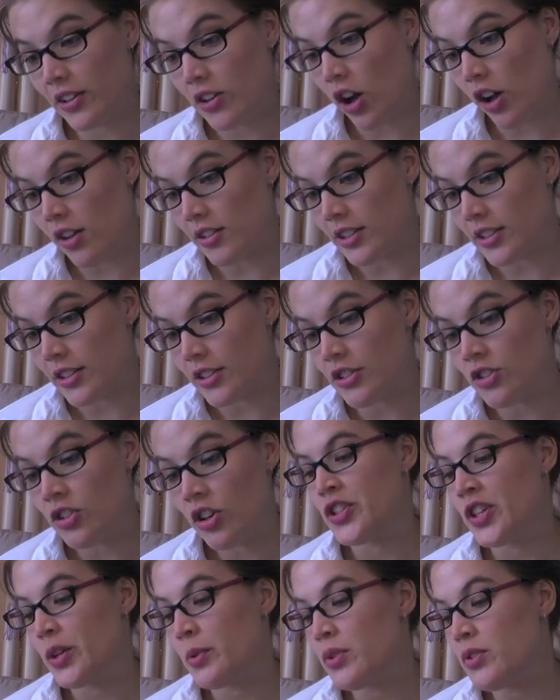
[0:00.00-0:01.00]
in college?
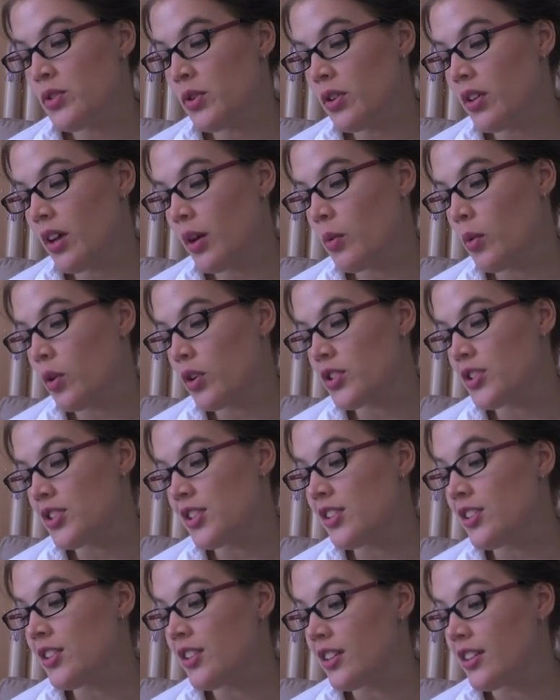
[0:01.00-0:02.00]
She was all I
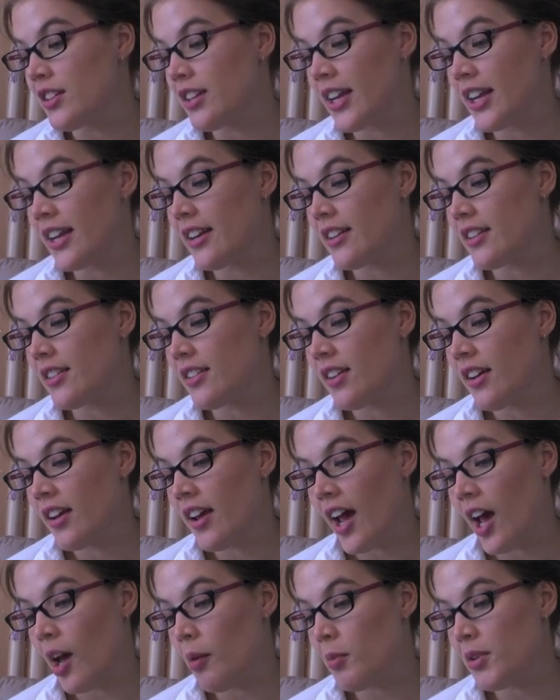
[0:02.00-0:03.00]
wanted, needed.
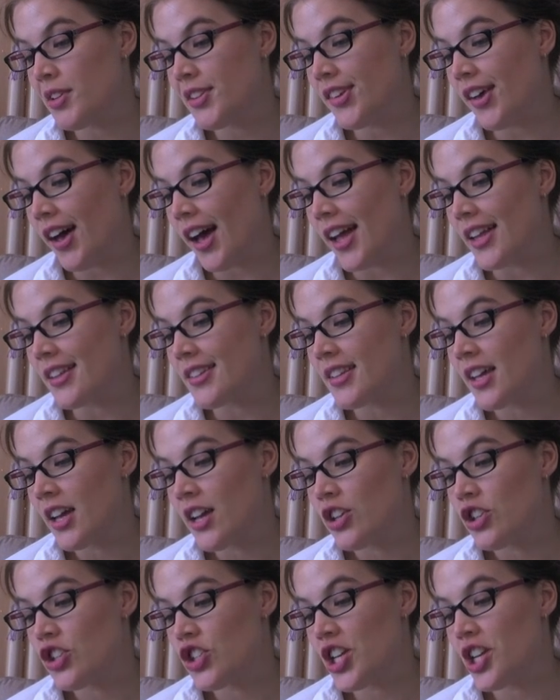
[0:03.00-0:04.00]
And besides,
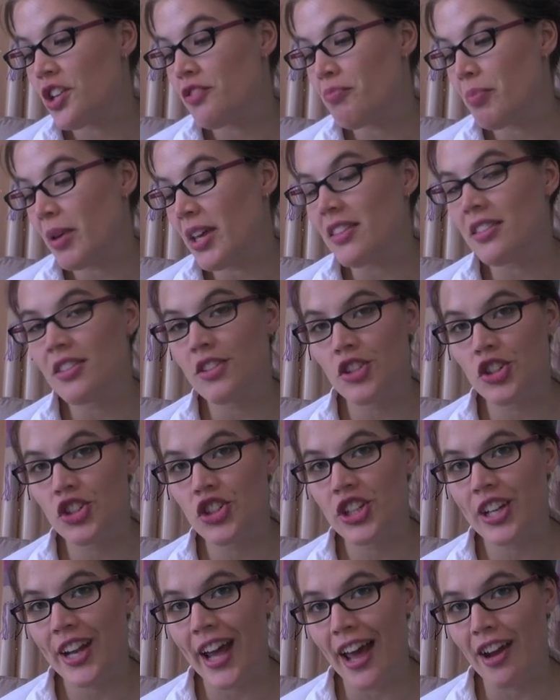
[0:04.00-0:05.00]
she'd have beaten the
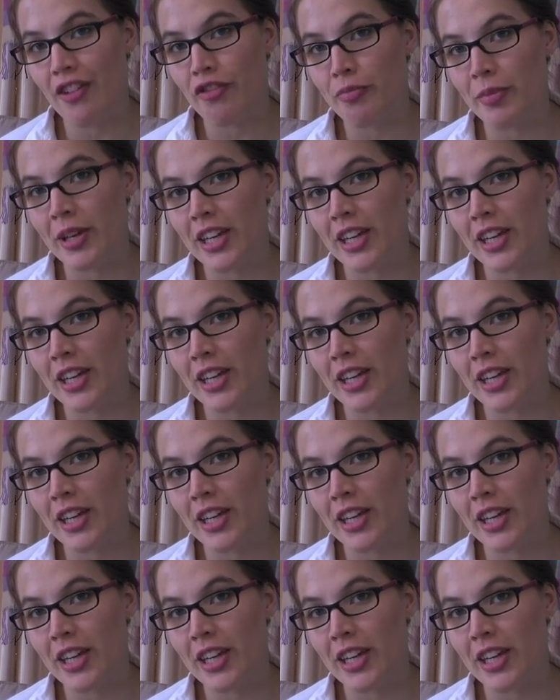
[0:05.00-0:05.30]
shit out of